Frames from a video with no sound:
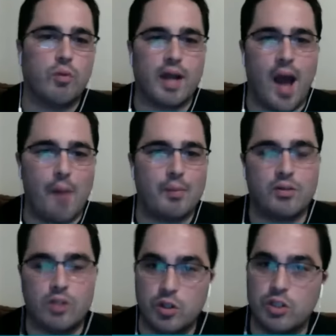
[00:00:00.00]
happens
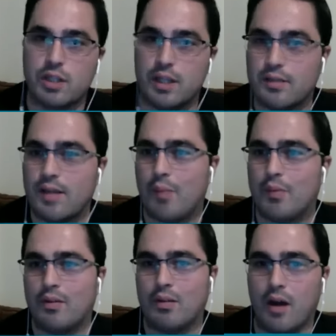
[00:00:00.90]
usually, and this happens a
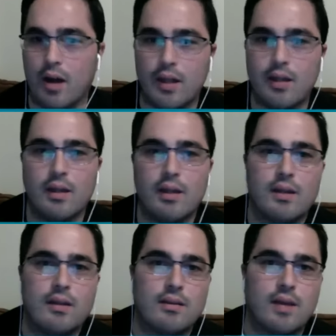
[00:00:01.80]
lot,
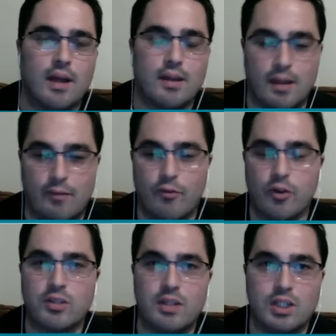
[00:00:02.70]
is that they
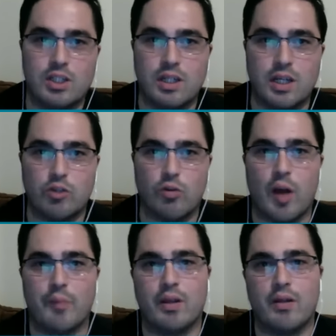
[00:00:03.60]
first initially get
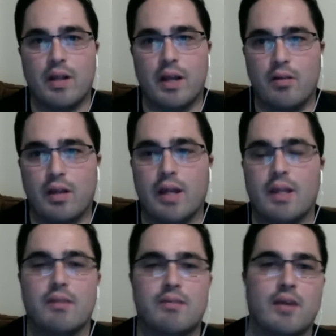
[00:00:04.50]
dropped at Legoland.
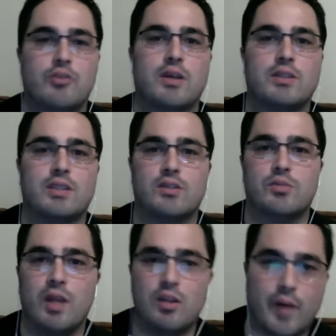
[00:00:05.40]
They decide to try to sell as
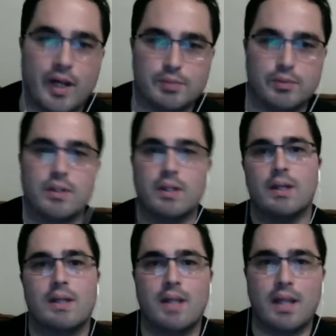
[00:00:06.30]
many as possible.
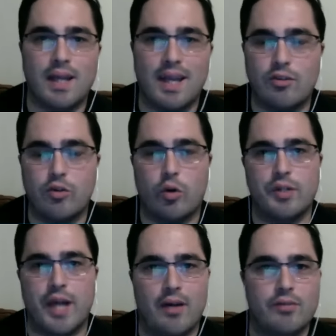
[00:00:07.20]
Then they get doled
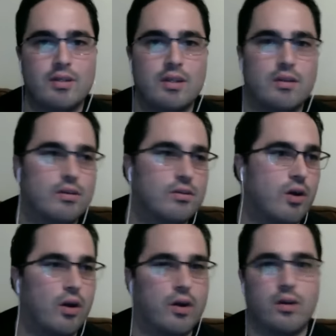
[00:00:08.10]
out to either
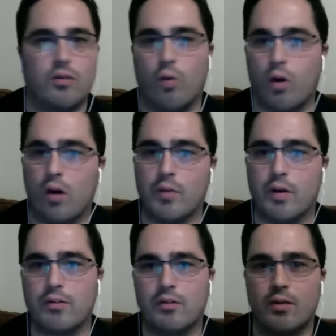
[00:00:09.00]
Target or
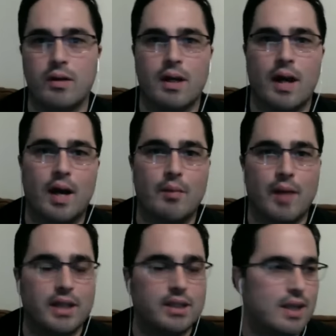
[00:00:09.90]
Walmart. So I
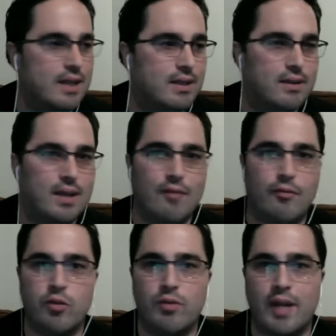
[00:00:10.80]
imagine like they have a
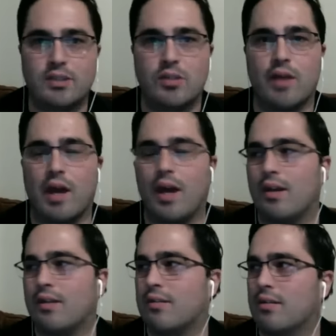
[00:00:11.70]
few Nexo
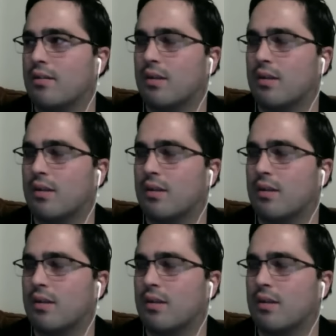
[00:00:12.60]
Knights and